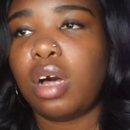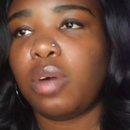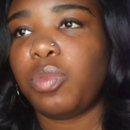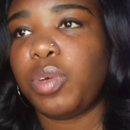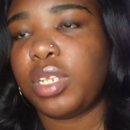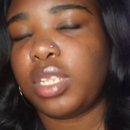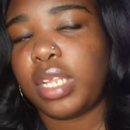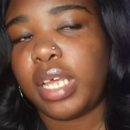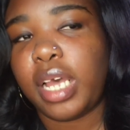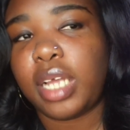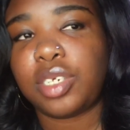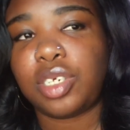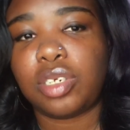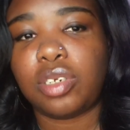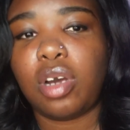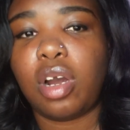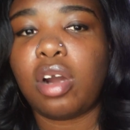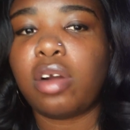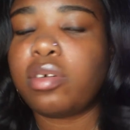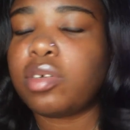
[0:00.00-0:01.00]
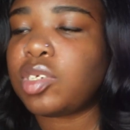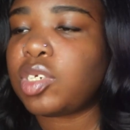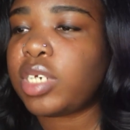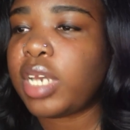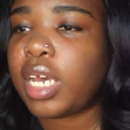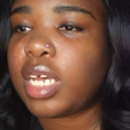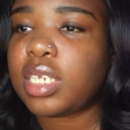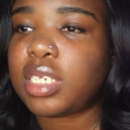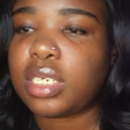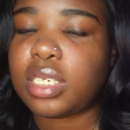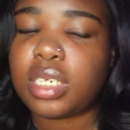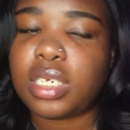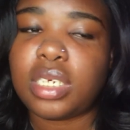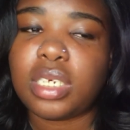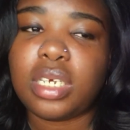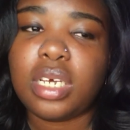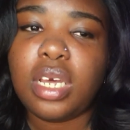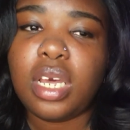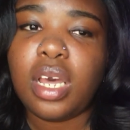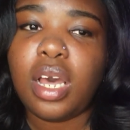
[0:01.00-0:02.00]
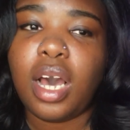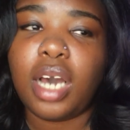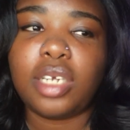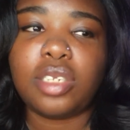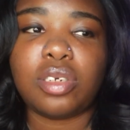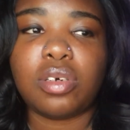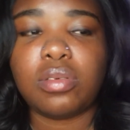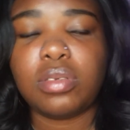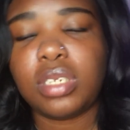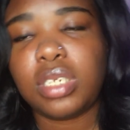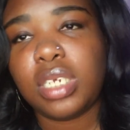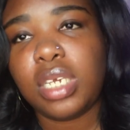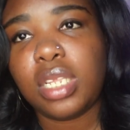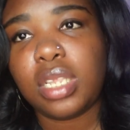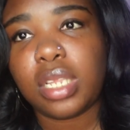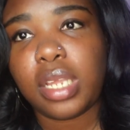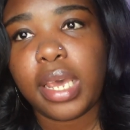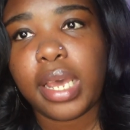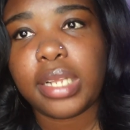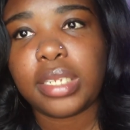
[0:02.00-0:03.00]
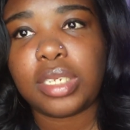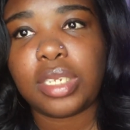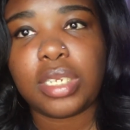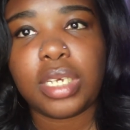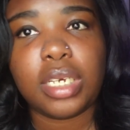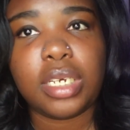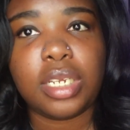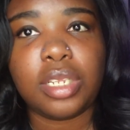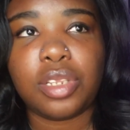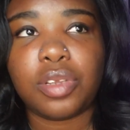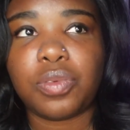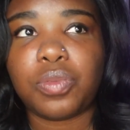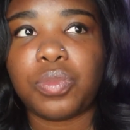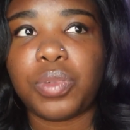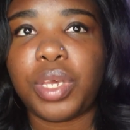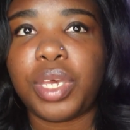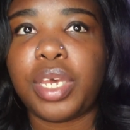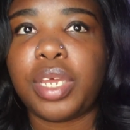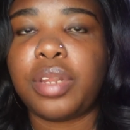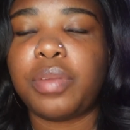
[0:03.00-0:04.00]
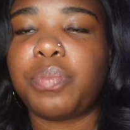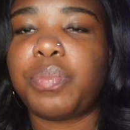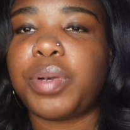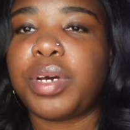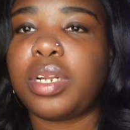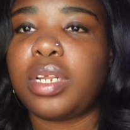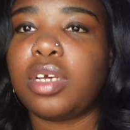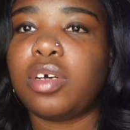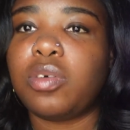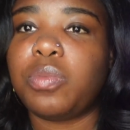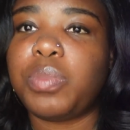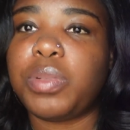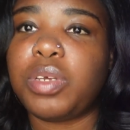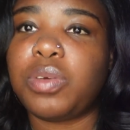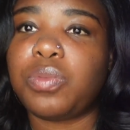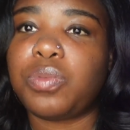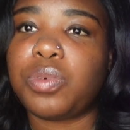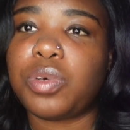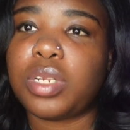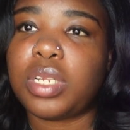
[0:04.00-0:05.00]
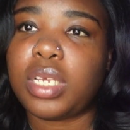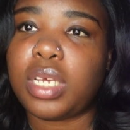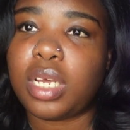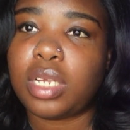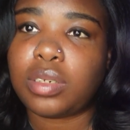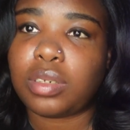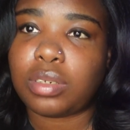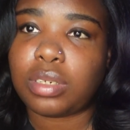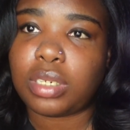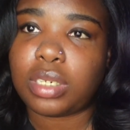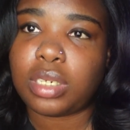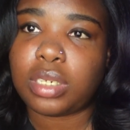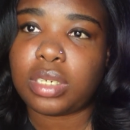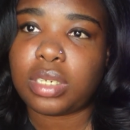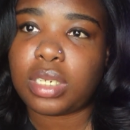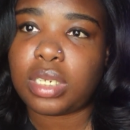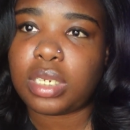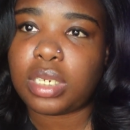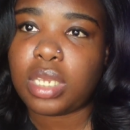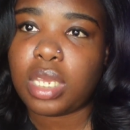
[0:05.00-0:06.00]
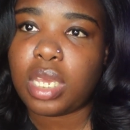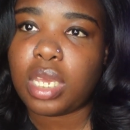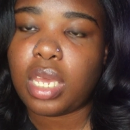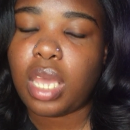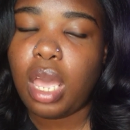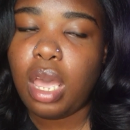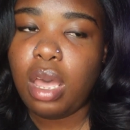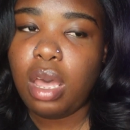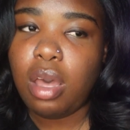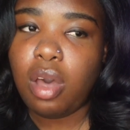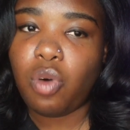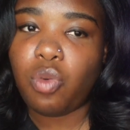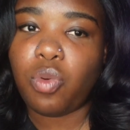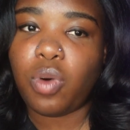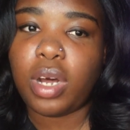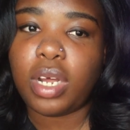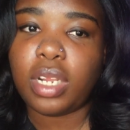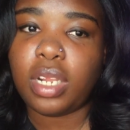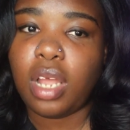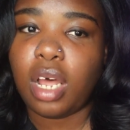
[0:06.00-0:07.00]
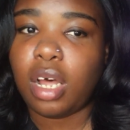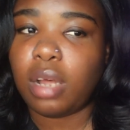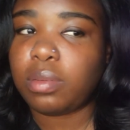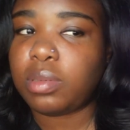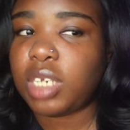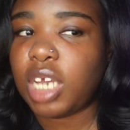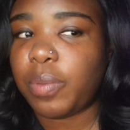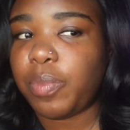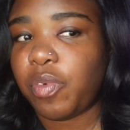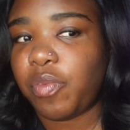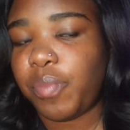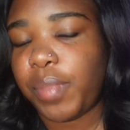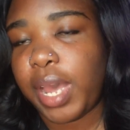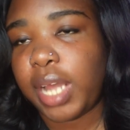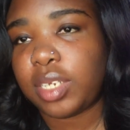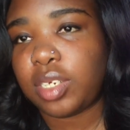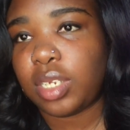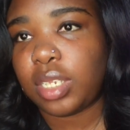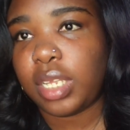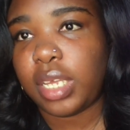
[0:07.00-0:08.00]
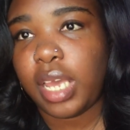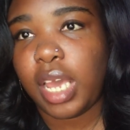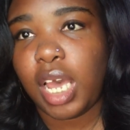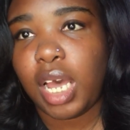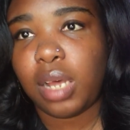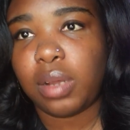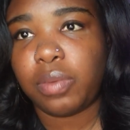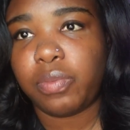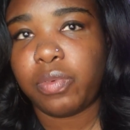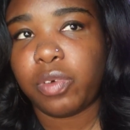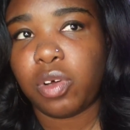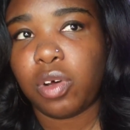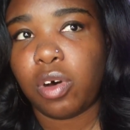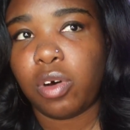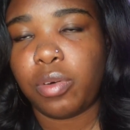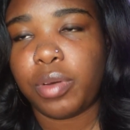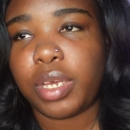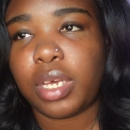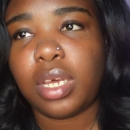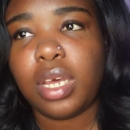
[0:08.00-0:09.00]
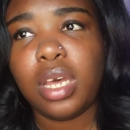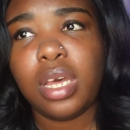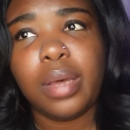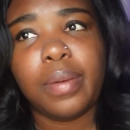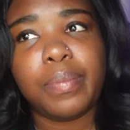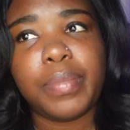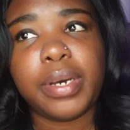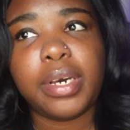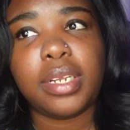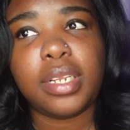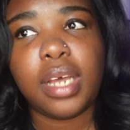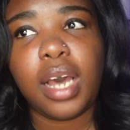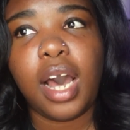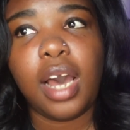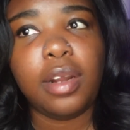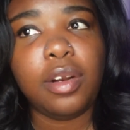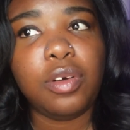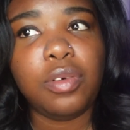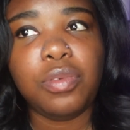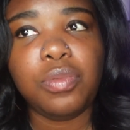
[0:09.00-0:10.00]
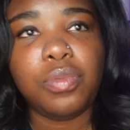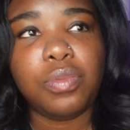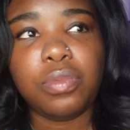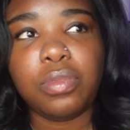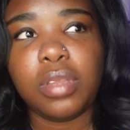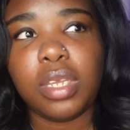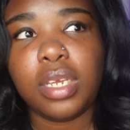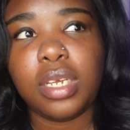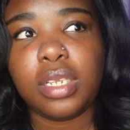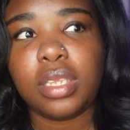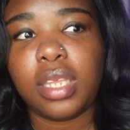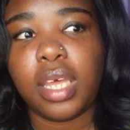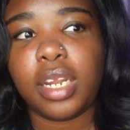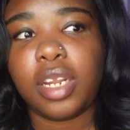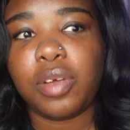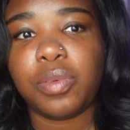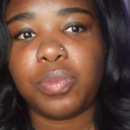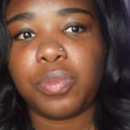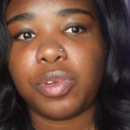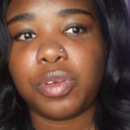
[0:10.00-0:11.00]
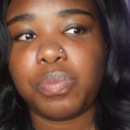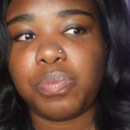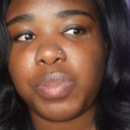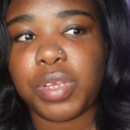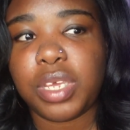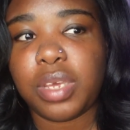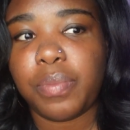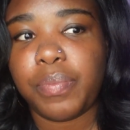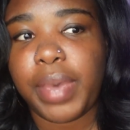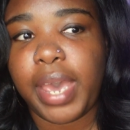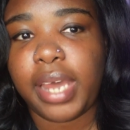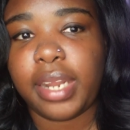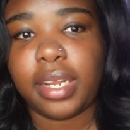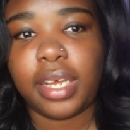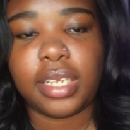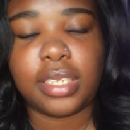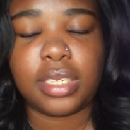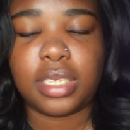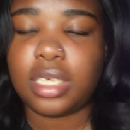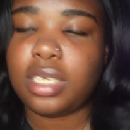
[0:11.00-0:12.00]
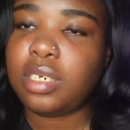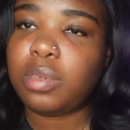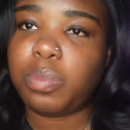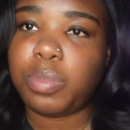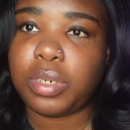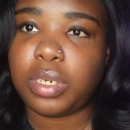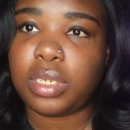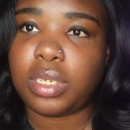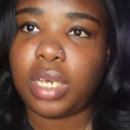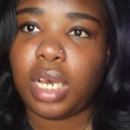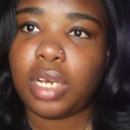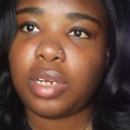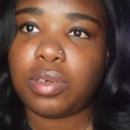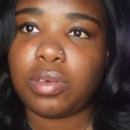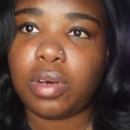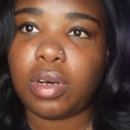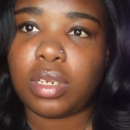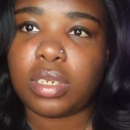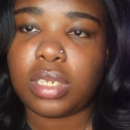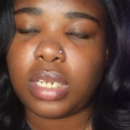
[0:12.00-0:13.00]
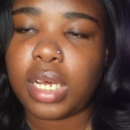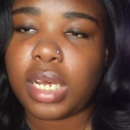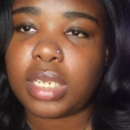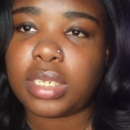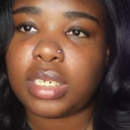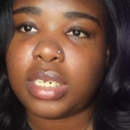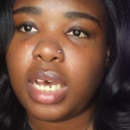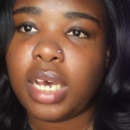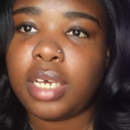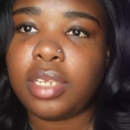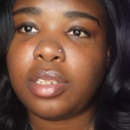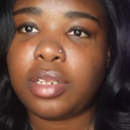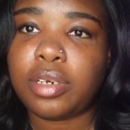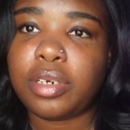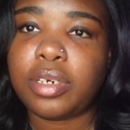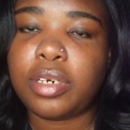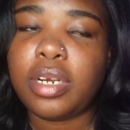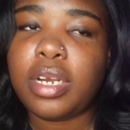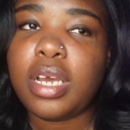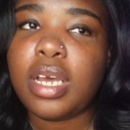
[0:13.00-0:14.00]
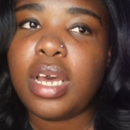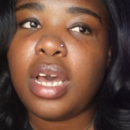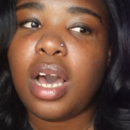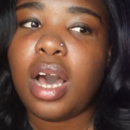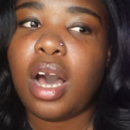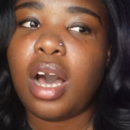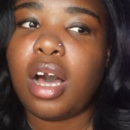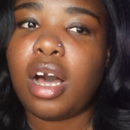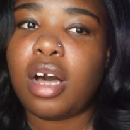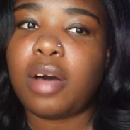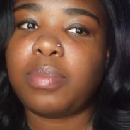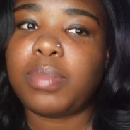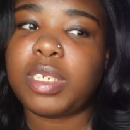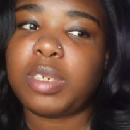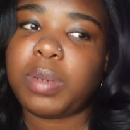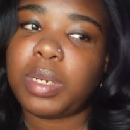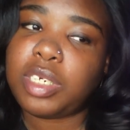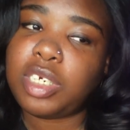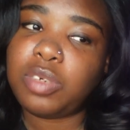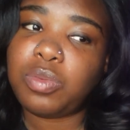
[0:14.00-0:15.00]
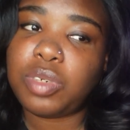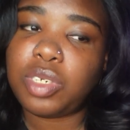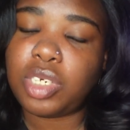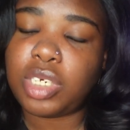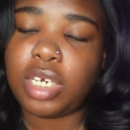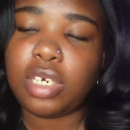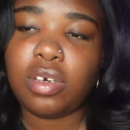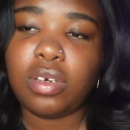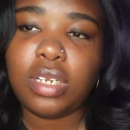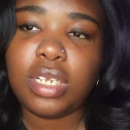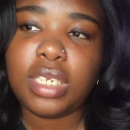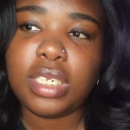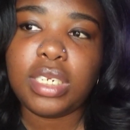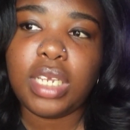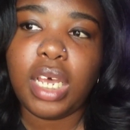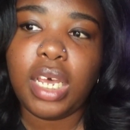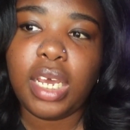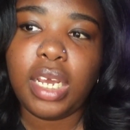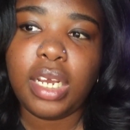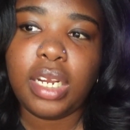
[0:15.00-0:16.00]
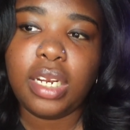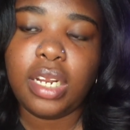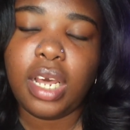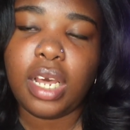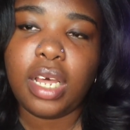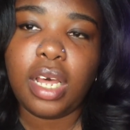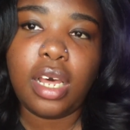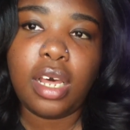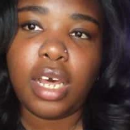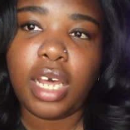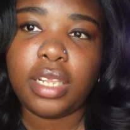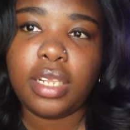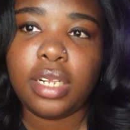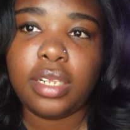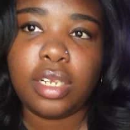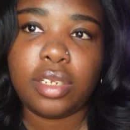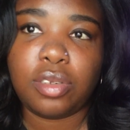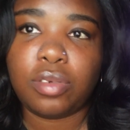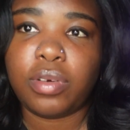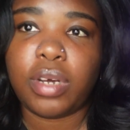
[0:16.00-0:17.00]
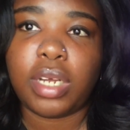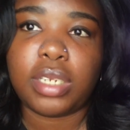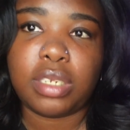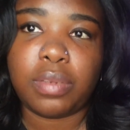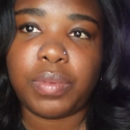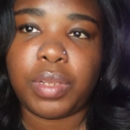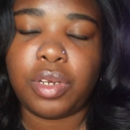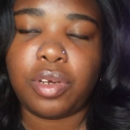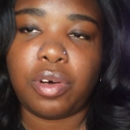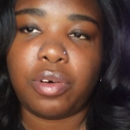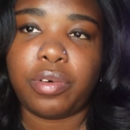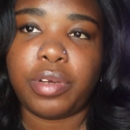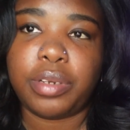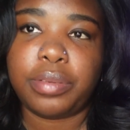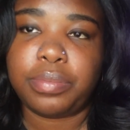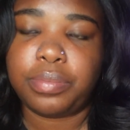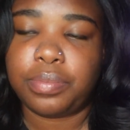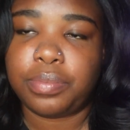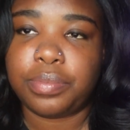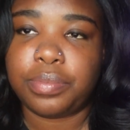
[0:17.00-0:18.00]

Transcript: with Lance and Orange Cassidy. I don't see Lance taking the win, but it'll be really interesting to see what type of match that they have going. But I don't think that it would be a bad idea to put a title on Lance either, especially with Jake on his side. I think they do got something going.